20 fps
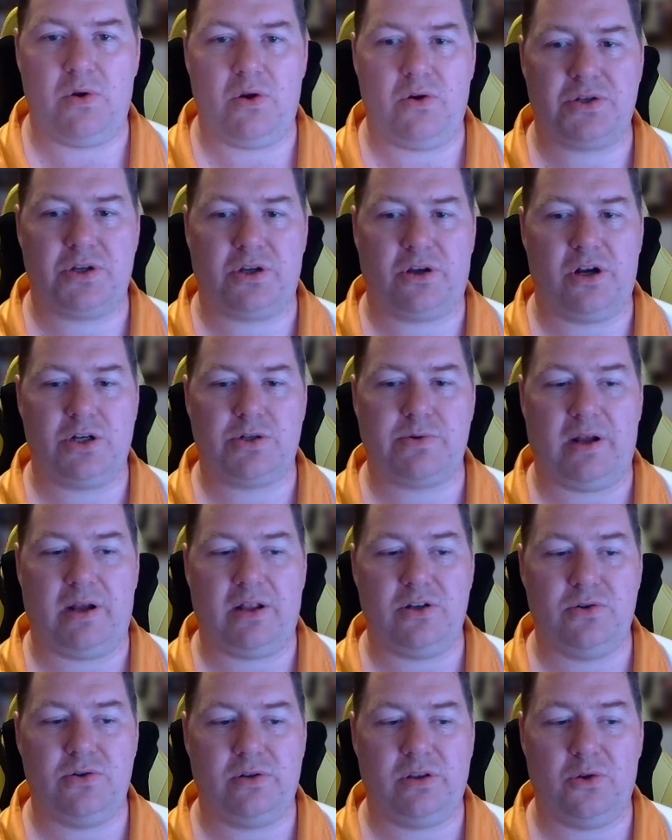we also got a
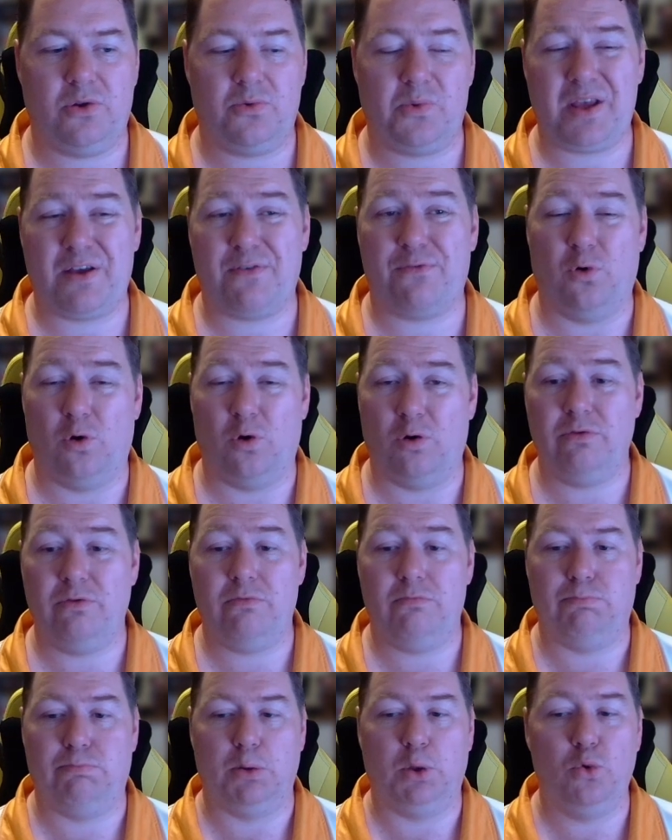trailer during the week for
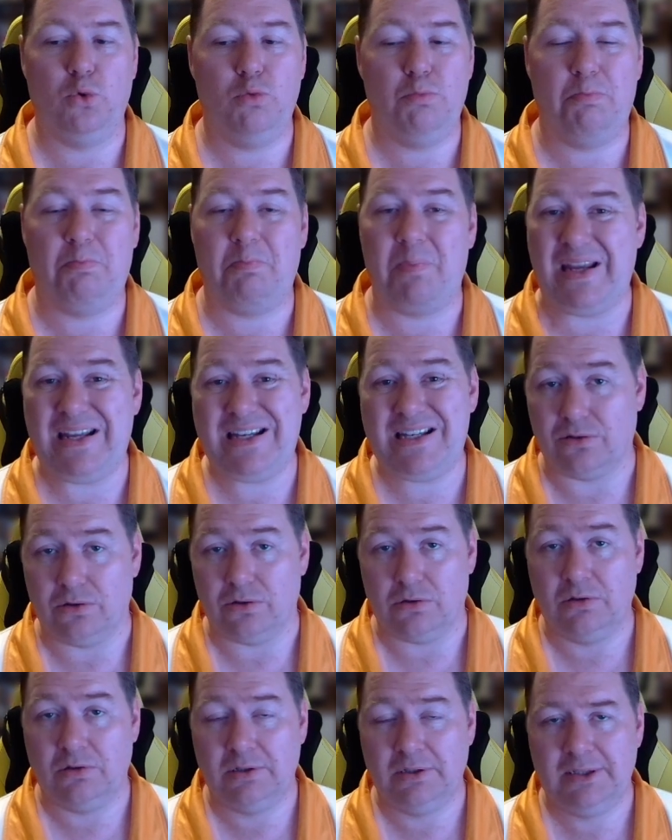Blue
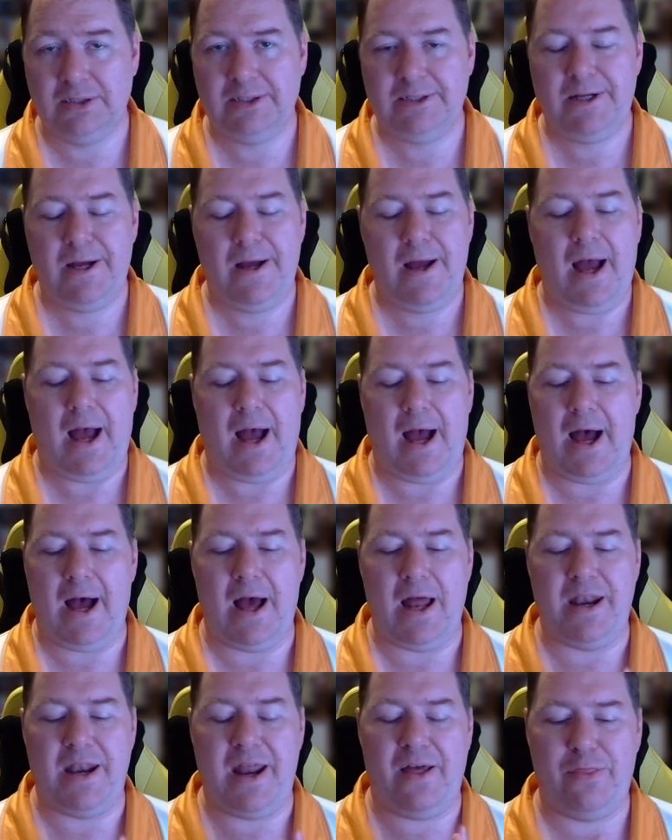Beetle.
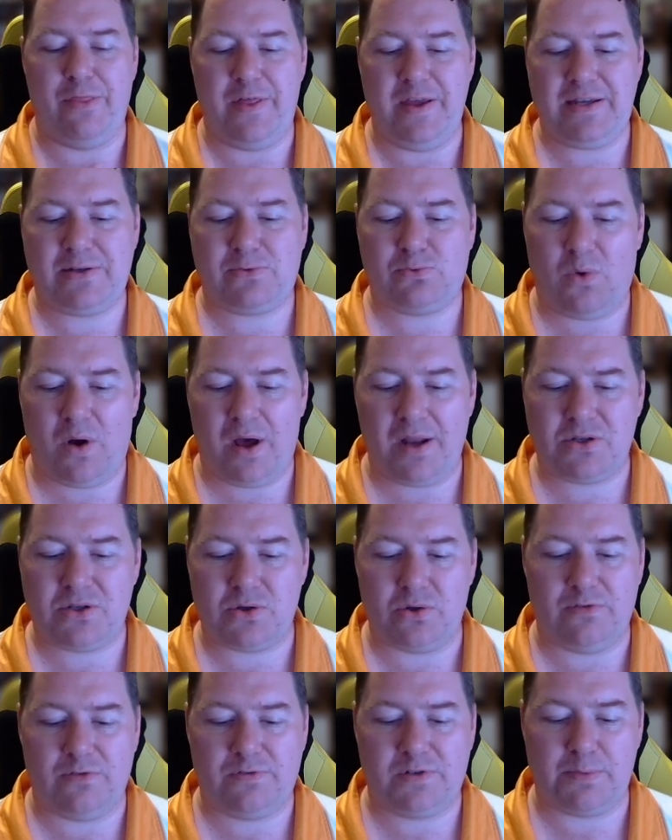Now, this one
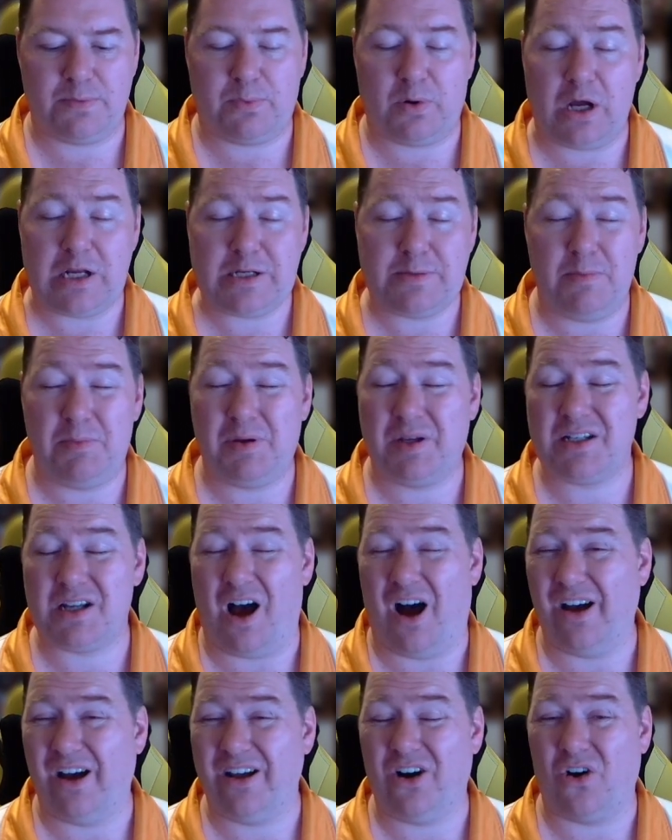sort of surprised me because
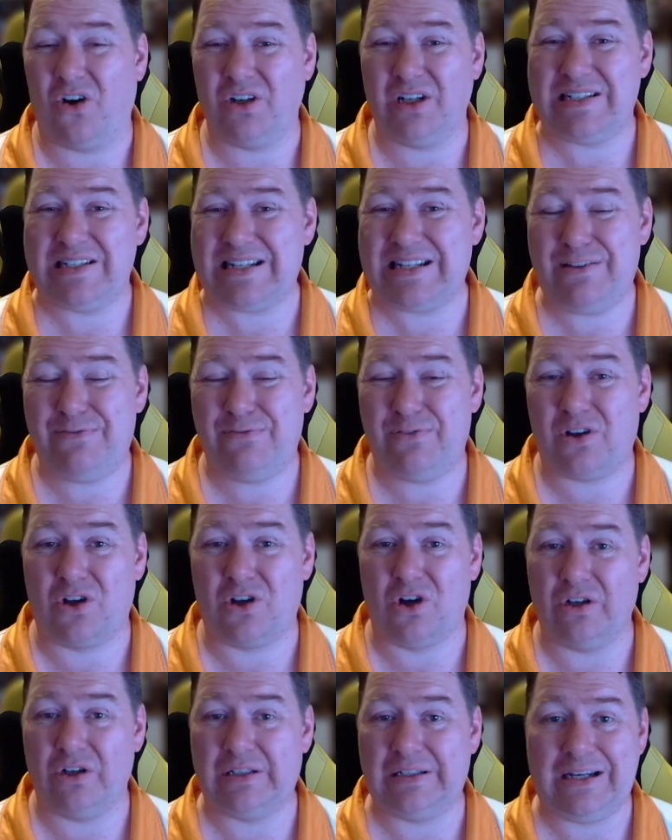I'd honestly
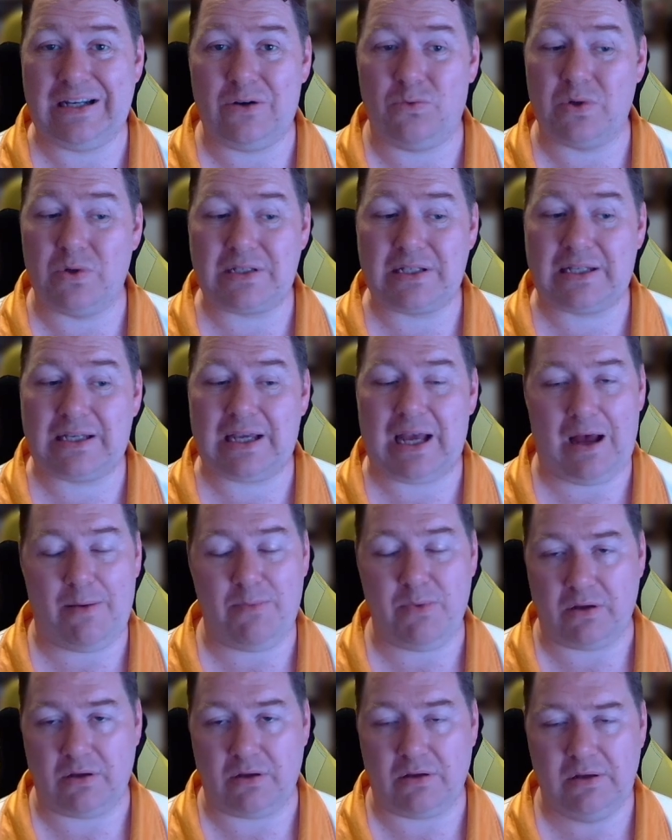forgotten it was
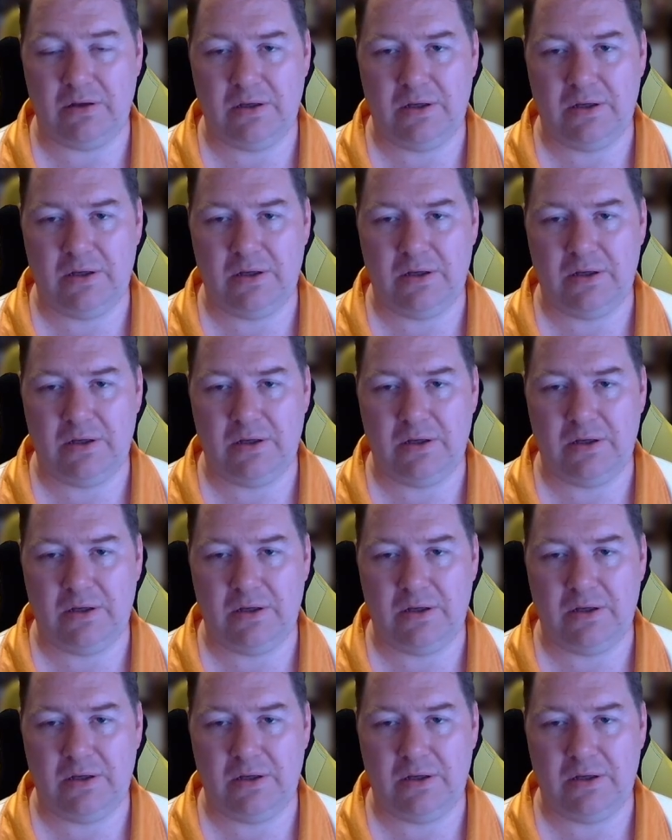coming.